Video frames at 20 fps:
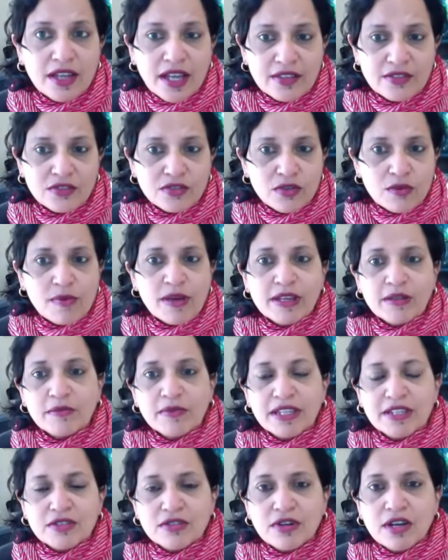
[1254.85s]
and Sramana
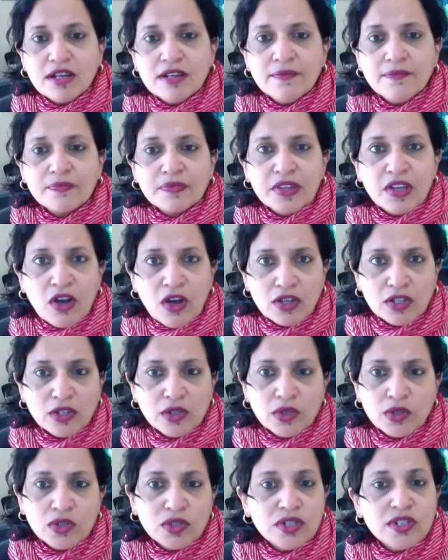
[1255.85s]
Mitra,
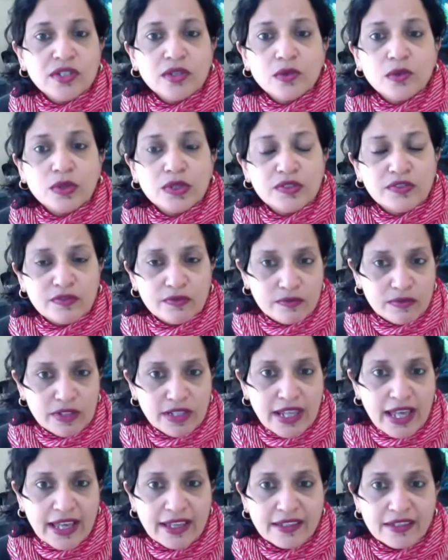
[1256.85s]
on Google, you will
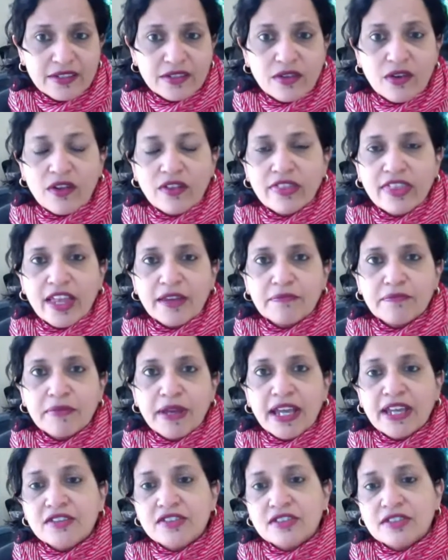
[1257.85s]
land on that
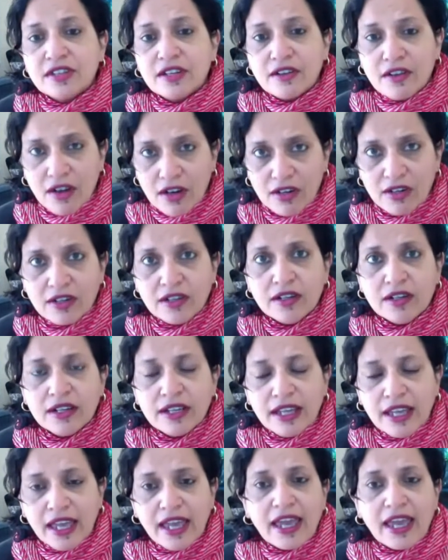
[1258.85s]
page, and there are